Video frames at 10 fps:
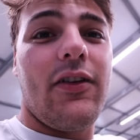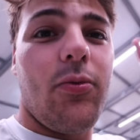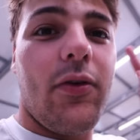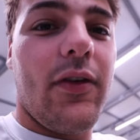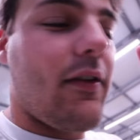
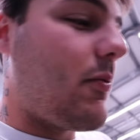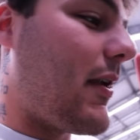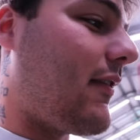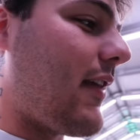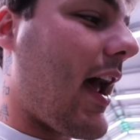turbo snails to be
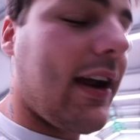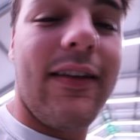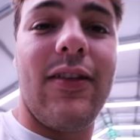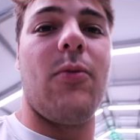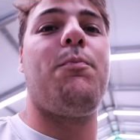exact,
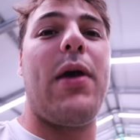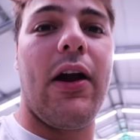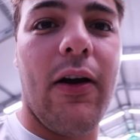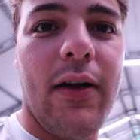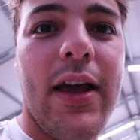because they're
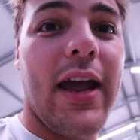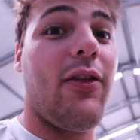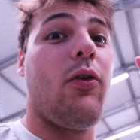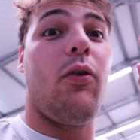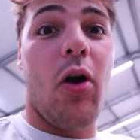bigger
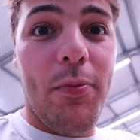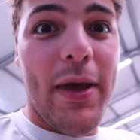and they'll grow